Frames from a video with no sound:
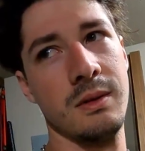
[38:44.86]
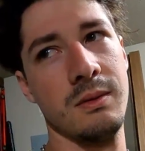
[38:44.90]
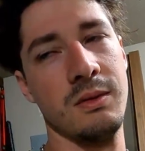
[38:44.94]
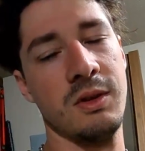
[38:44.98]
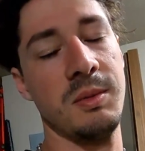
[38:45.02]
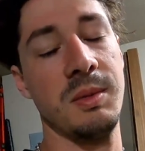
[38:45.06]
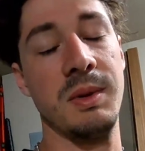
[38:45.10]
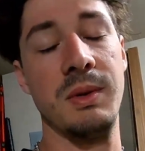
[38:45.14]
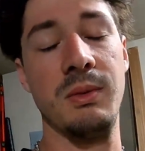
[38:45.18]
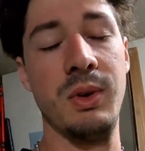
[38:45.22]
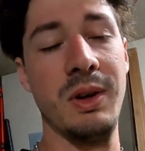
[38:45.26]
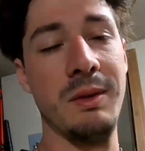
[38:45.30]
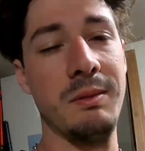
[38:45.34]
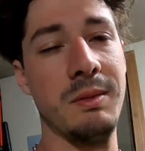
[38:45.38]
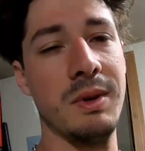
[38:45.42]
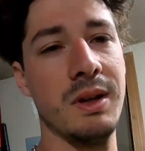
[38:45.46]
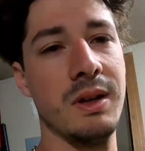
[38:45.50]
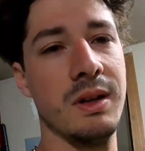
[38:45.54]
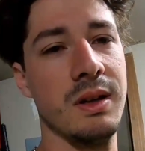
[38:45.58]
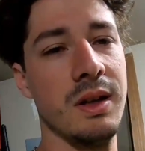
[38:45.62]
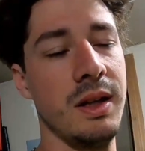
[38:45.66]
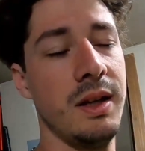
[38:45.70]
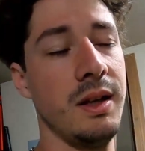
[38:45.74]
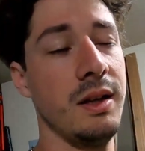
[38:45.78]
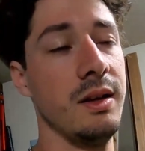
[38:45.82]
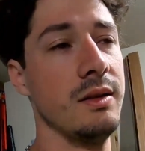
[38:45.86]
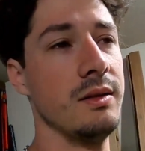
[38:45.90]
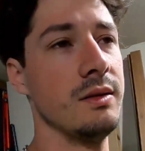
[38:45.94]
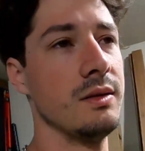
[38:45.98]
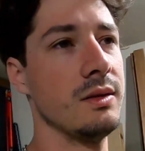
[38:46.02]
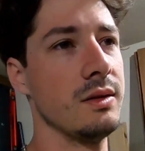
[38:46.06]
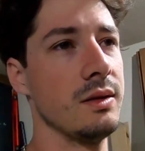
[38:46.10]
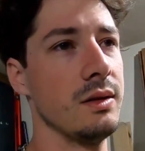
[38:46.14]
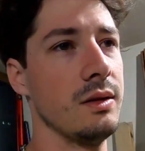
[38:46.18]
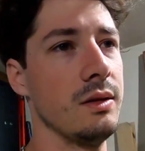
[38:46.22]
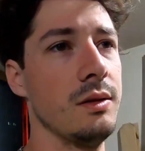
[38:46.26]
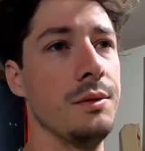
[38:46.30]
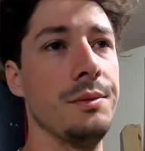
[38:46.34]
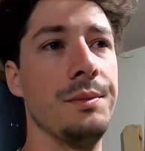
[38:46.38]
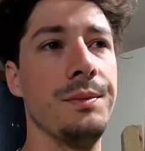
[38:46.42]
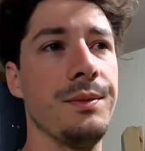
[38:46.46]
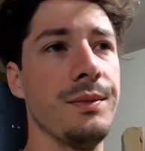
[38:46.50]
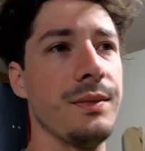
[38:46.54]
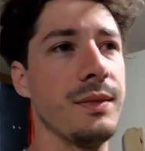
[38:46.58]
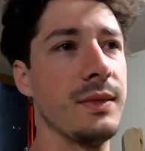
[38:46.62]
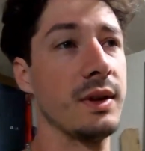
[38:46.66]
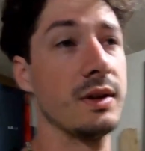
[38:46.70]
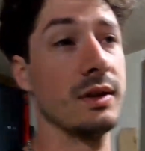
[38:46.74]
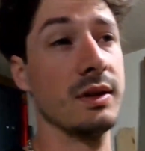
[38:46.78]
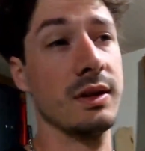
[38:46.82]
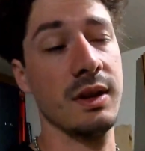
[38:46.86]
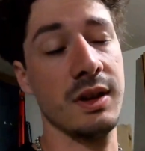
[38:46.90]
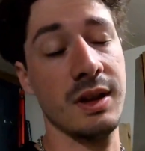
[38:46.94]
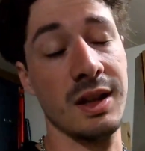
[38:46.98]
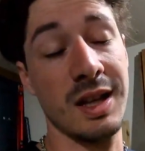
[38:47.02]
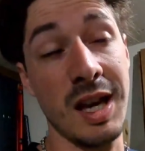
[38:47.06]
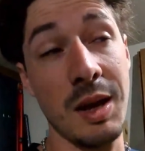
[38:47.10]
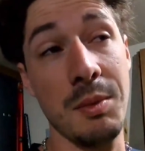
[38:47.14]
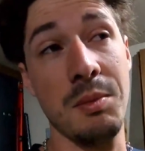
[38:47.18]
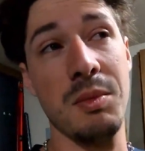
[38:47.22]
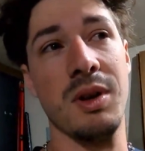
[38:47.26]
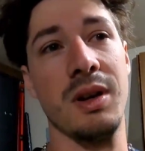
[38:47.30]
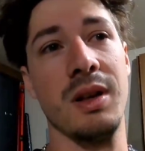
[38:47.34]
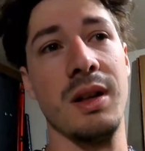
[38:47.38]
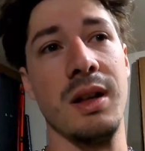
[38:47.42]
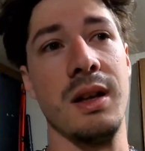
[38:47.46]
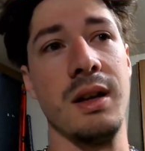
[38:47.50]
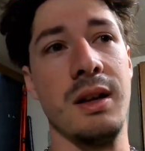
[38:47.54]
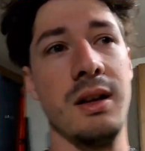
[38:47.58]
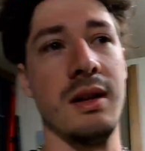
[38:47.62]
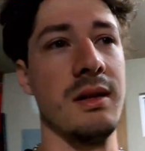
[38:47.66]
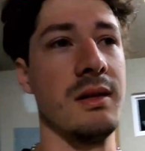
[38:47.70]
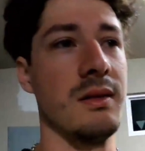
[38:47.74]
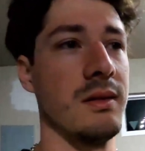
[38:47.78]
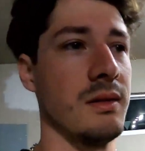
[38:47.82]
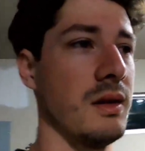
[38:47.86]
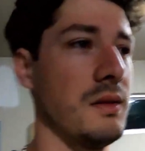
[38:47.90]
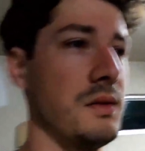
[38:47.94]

we've been cleaning, so it's gonna keep cleaning.